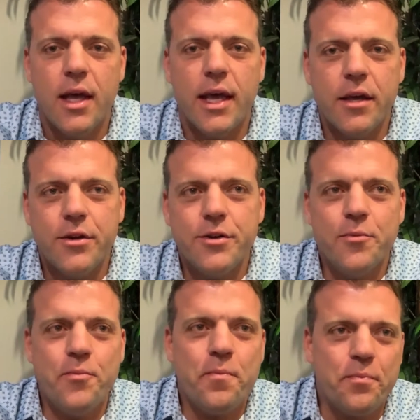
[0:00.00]
And
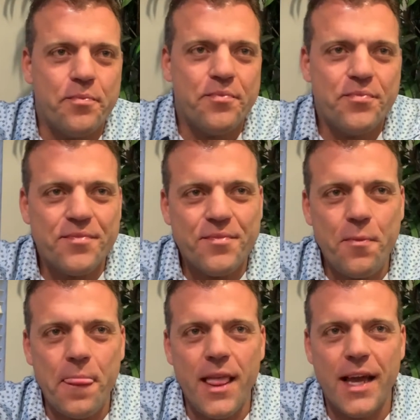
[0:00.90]

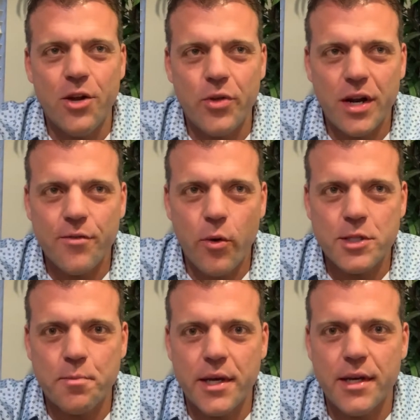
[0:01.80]
I know that I've
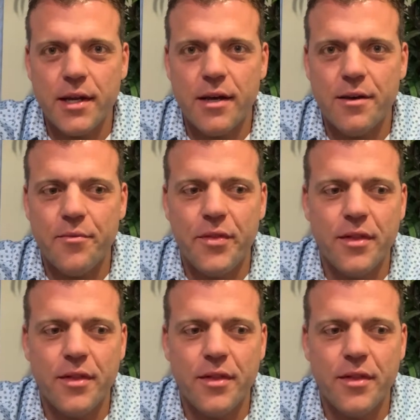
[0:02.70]
always been a